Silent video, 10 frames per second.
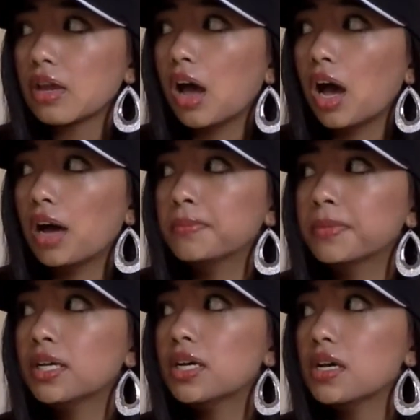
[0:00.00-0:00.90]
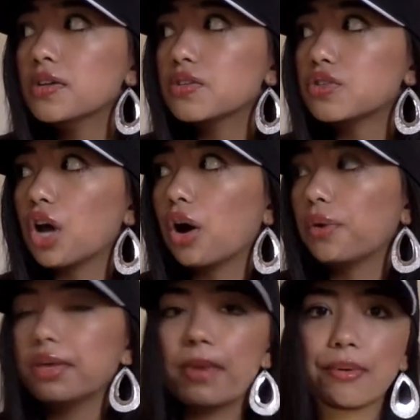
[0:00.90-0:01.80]
Um... So
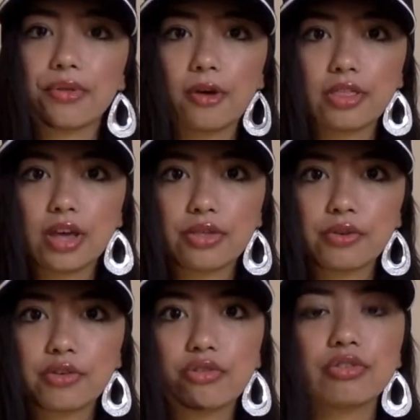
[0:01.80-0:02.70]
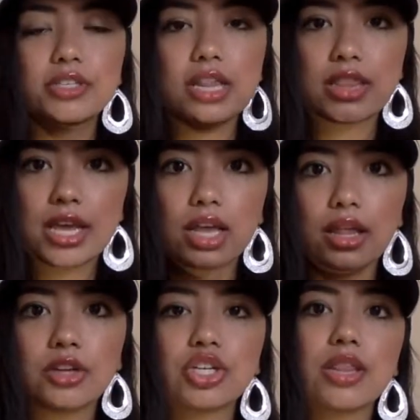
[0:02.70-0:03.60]
he met with all the other recruits, they got
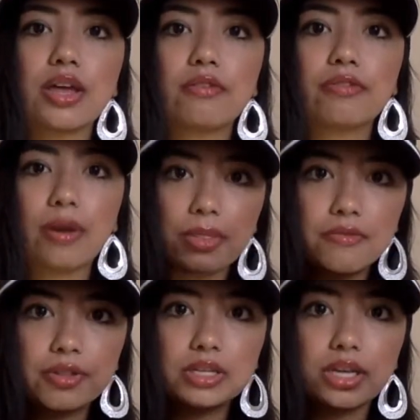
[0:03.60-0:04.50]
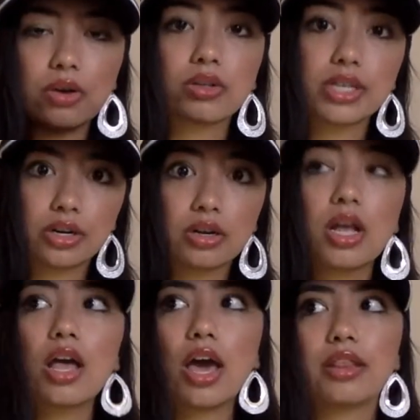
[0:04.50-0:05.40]
lunch, and then from the Philadelphia, or dinner,
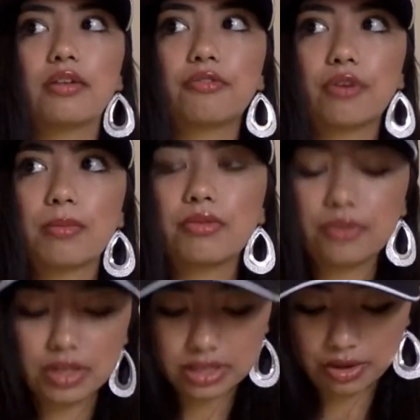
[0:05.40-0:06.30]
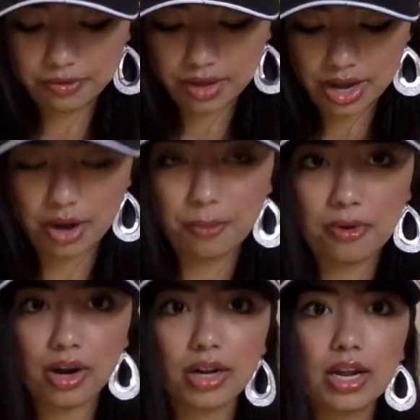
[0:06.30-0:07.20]
and then from the Philadelphia
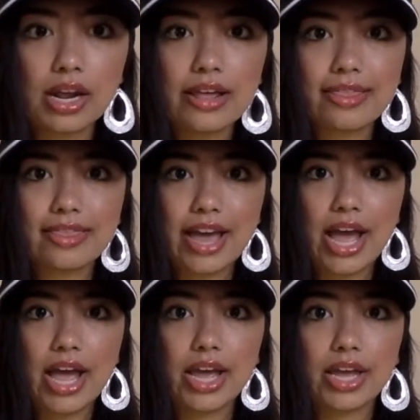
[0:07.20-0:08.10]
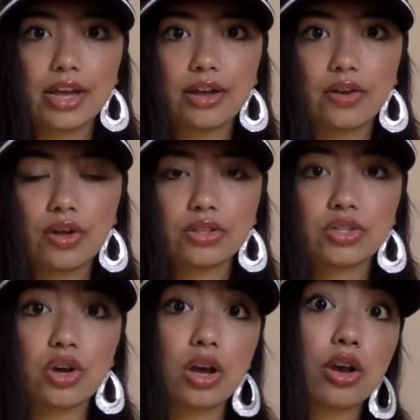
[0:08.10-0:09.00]
airport, they
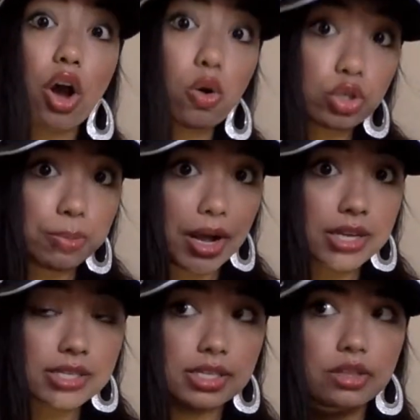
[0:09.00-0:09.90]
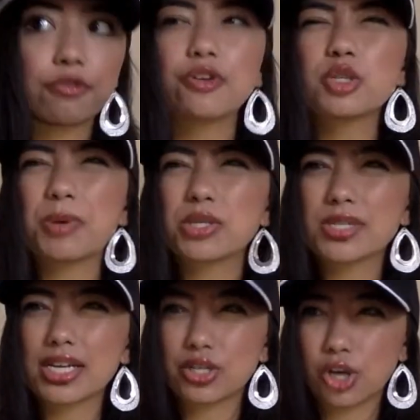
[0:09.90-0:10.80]
took a coach bus. The first bus was
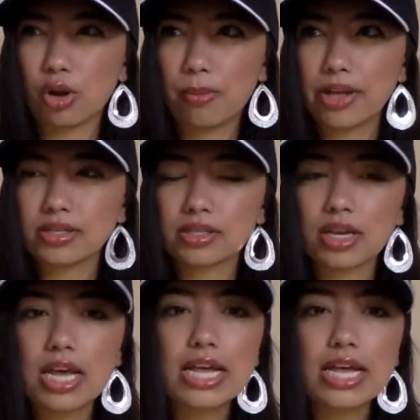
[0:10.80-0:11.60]
like a shuttle bus.